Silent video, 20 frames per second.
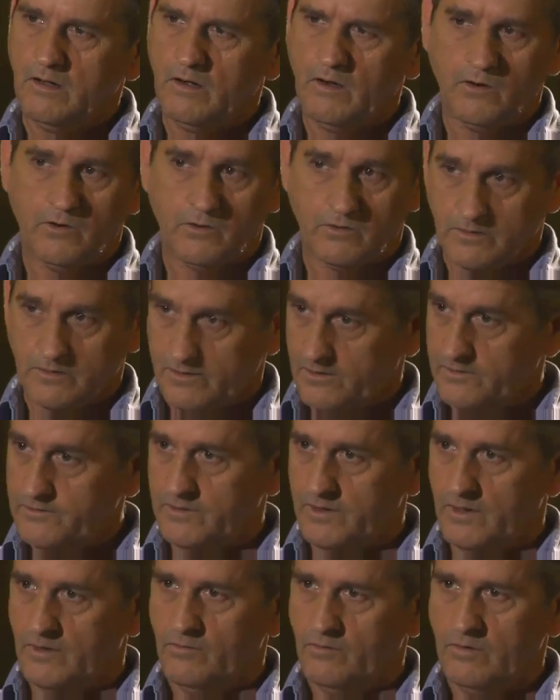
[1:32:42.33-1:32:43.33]
or
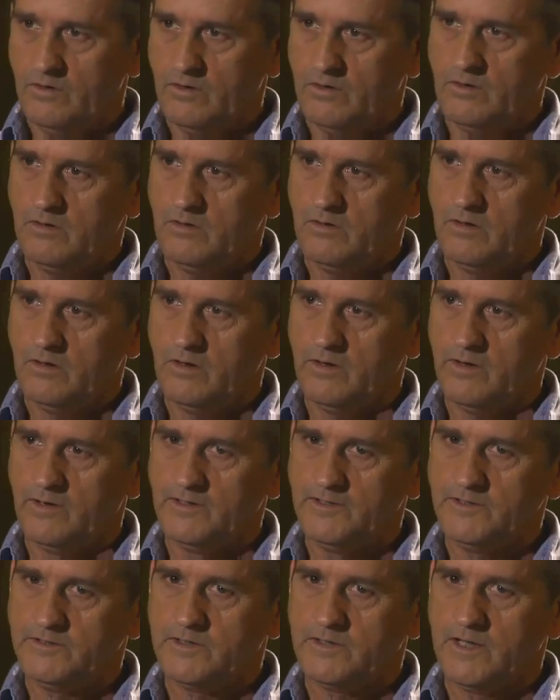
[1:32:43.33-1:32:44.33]

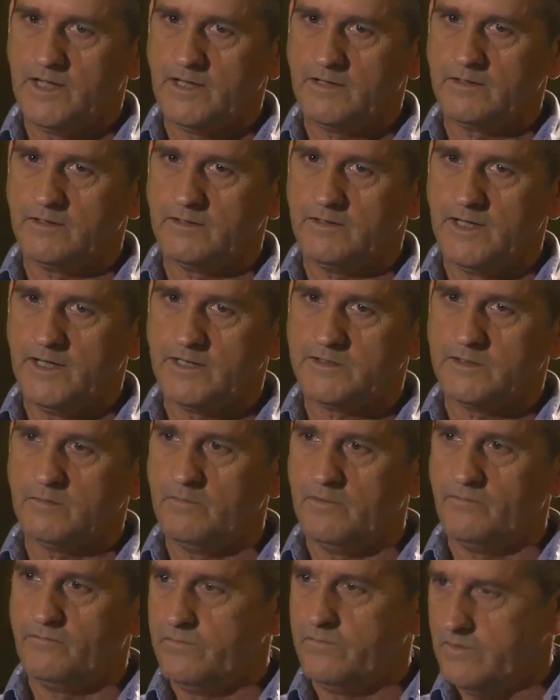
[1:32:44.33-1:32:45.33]
at least had
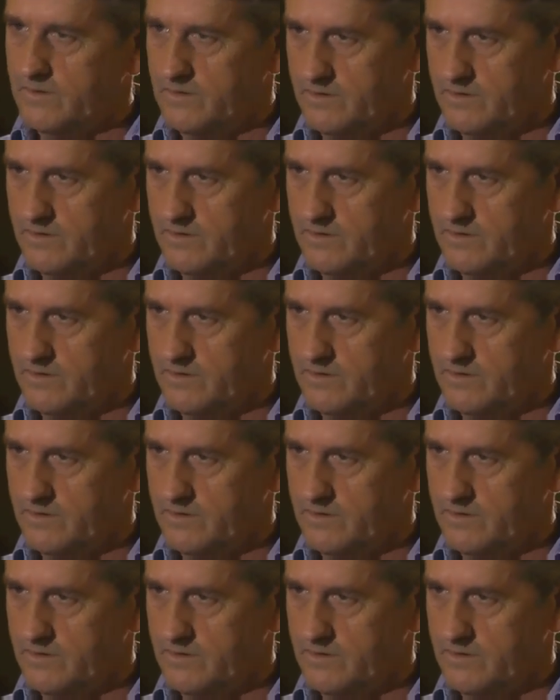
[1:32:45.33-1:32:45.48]
connection with